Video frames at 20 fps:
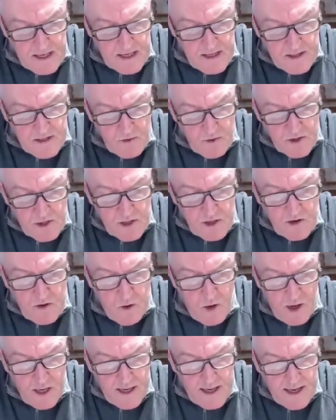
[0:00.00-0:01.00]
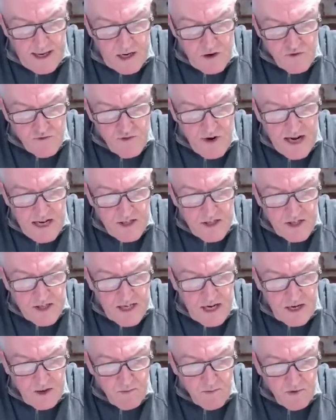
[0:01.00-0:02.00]
And there was a quite
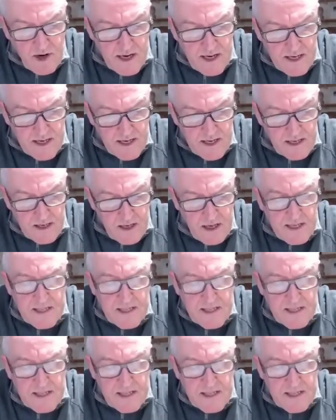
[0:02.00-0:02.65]
outrageous outbreak in